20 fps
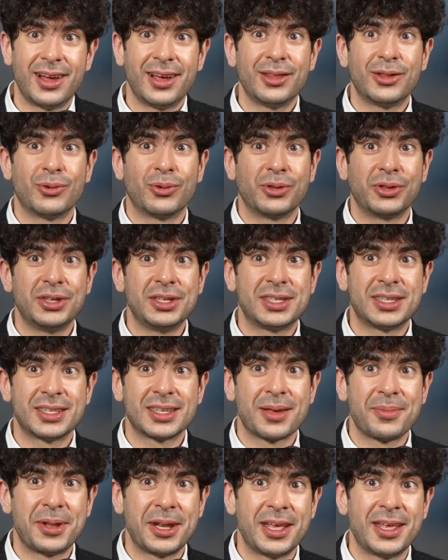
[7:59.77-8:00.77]
The release is
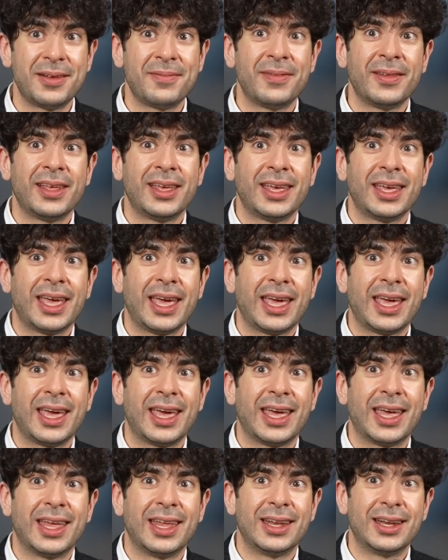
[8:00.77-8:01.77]
imminent,
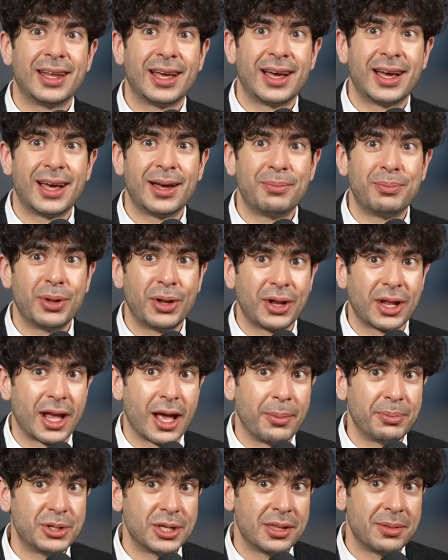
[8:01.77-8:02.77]
and uh, building
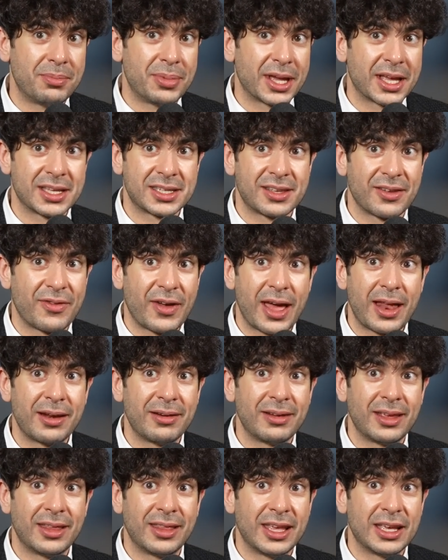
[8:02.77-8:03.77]
up to the biggest event
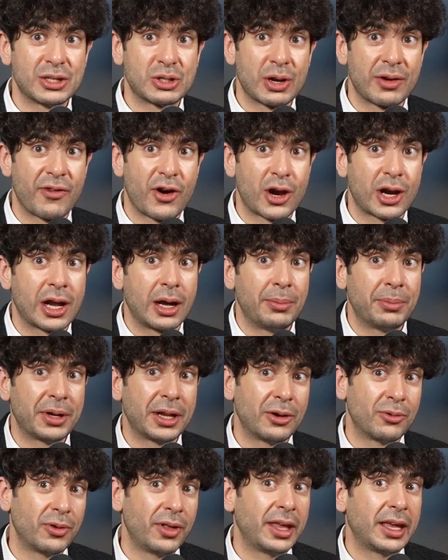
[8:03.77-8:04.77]
in the history of our company,
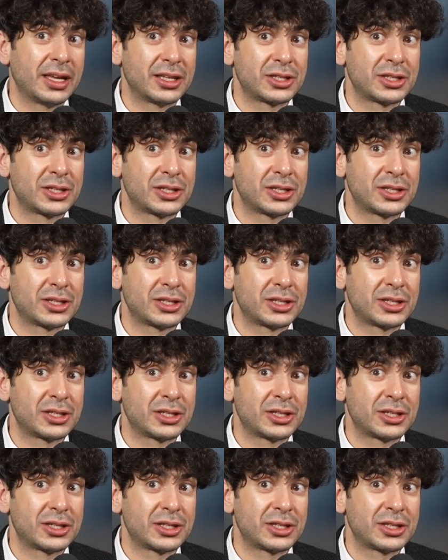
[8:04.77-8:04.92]
and really a